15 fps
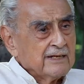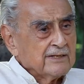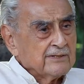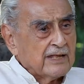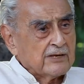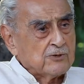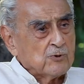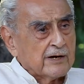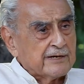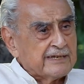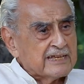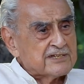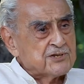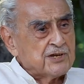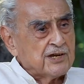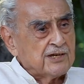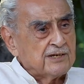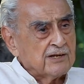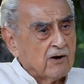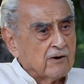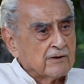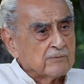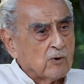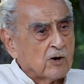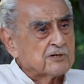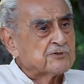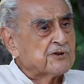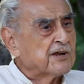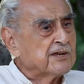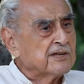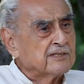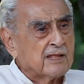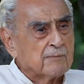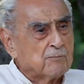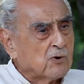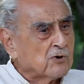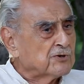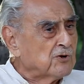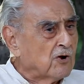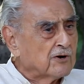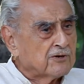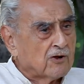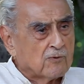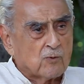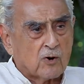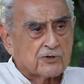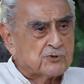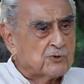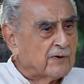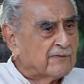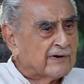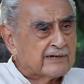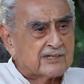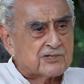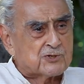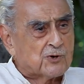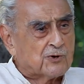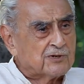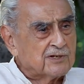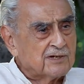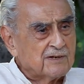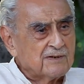that you are tested on what's written in the book, not on what you have understood.